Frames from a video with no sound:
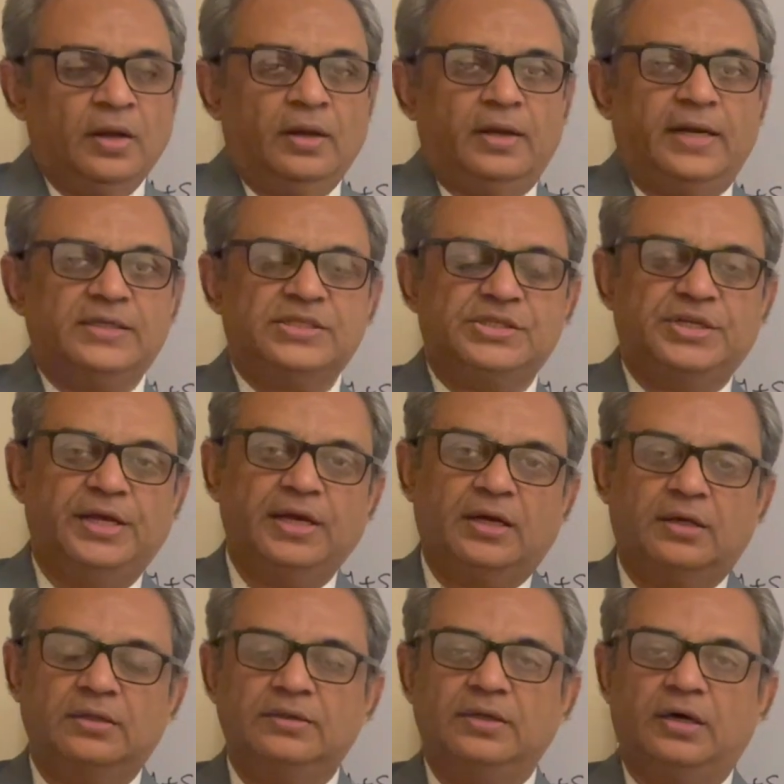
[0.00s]
let's take
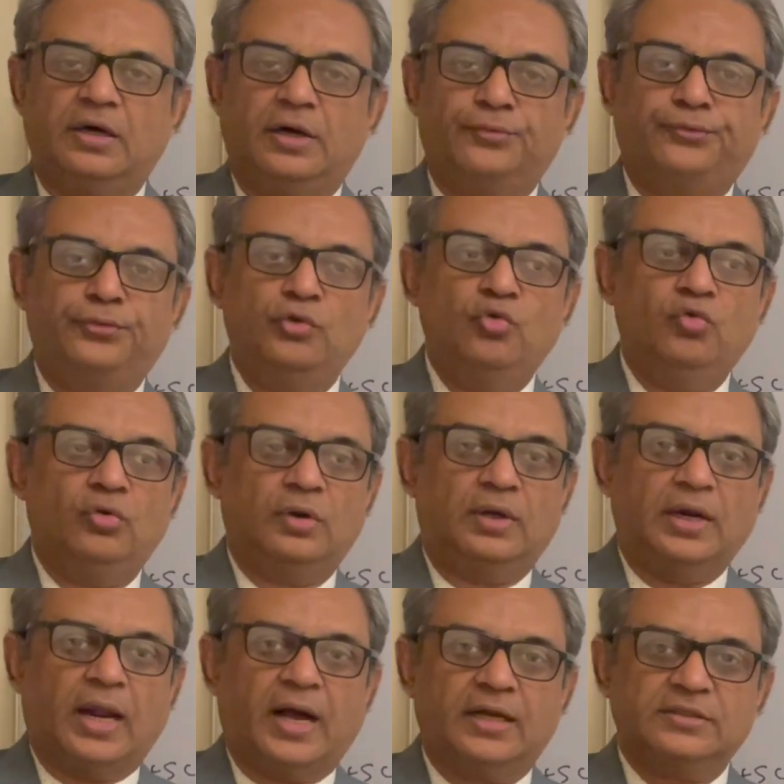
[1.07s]
a few
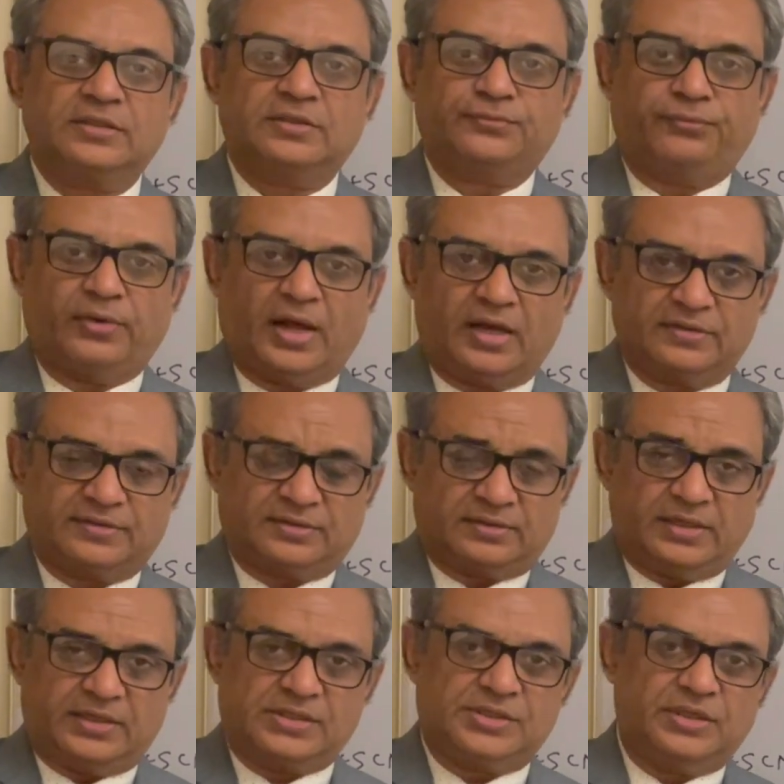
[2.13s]
glass flasks,
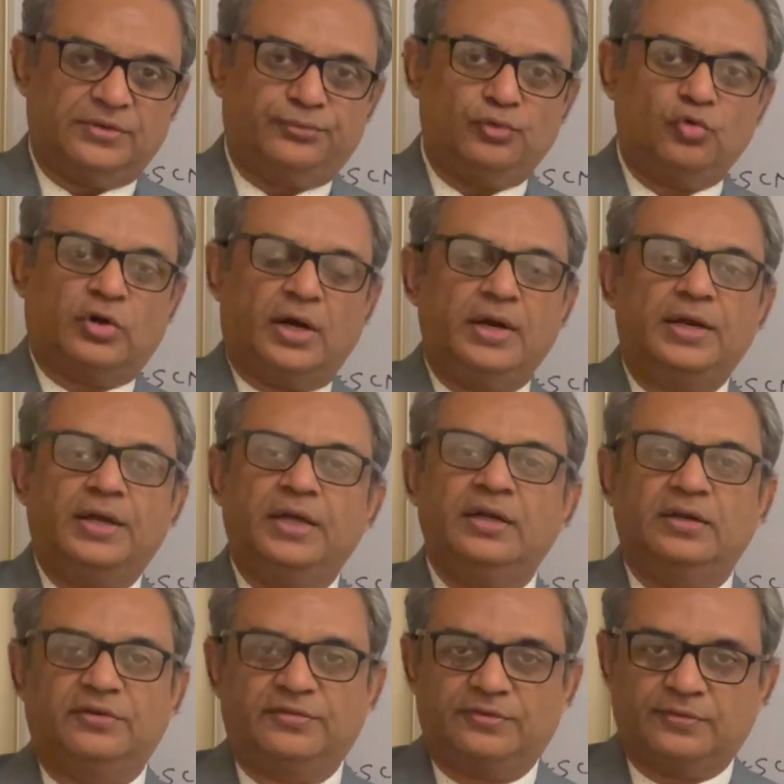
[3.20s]
let's take a few
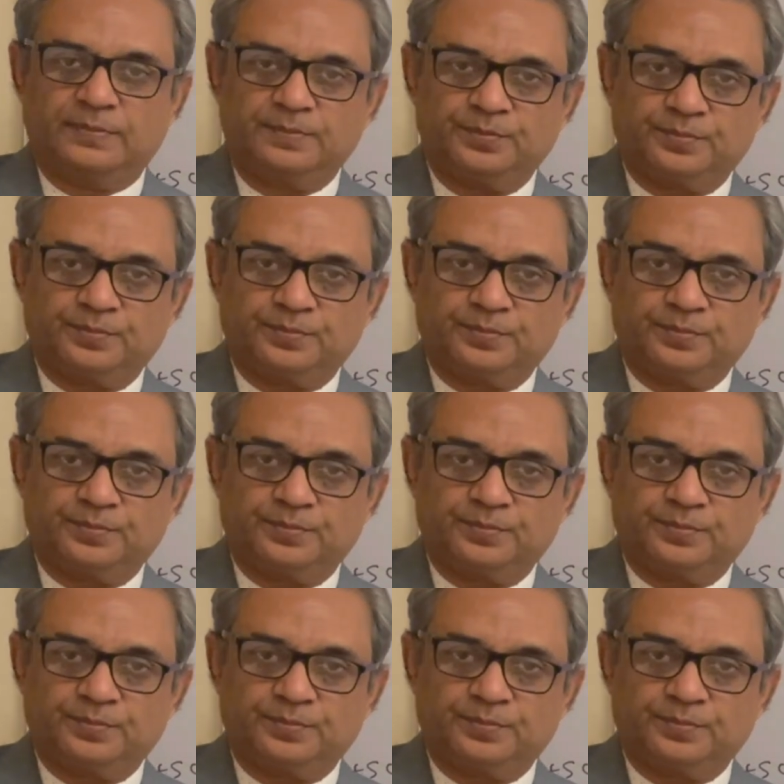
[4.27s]
containers